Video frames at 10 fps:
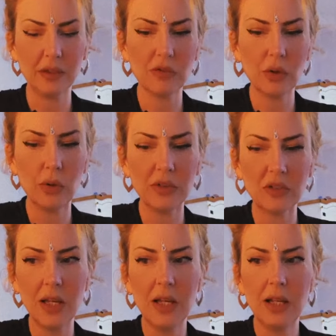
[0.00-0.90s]
And of
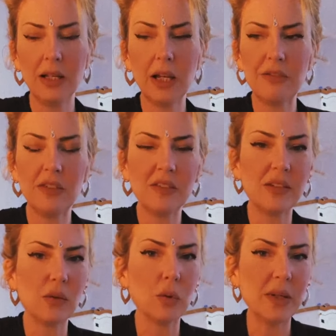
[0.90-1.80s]
course, life
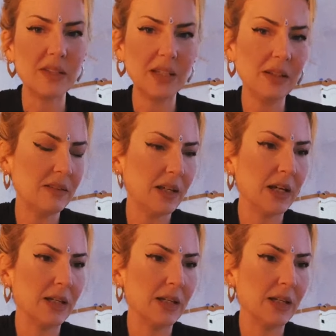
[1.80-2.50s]
isn't always easy,